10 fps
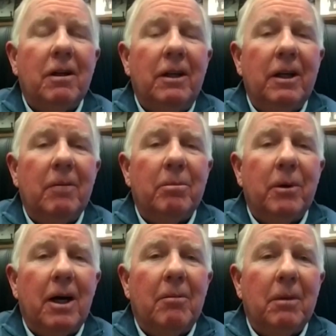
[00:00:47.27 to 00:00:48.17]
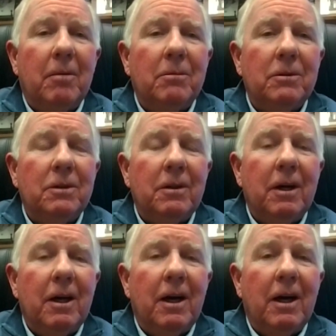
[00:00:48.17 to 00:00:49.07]
cleanup problems,
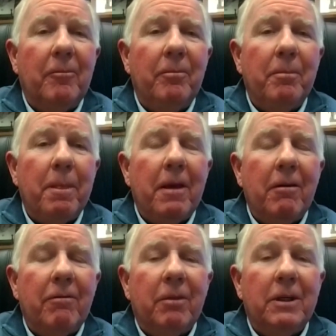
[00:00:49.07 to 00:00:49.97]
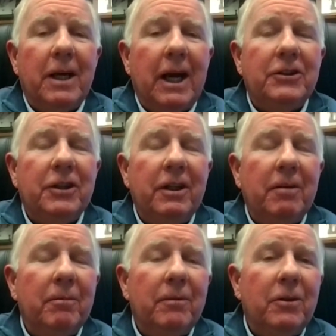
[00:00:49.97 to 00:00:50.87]
um, from catching
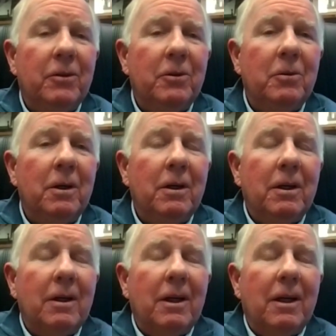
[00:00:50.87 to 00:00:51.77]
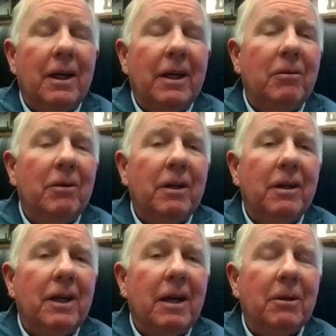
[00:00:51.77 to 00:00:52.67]
them to getting rid of the
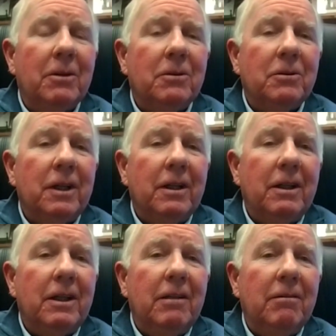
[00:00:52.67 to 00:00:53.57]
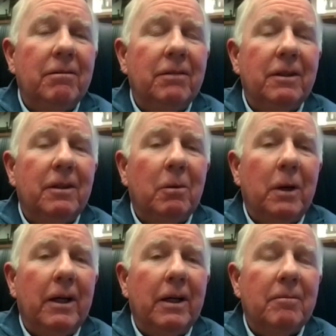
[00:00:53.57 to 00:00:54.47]
chemicals they leave in their
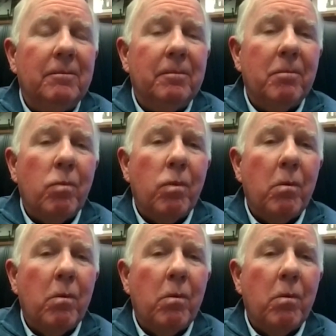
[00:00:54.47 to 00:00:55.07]
wake. Jim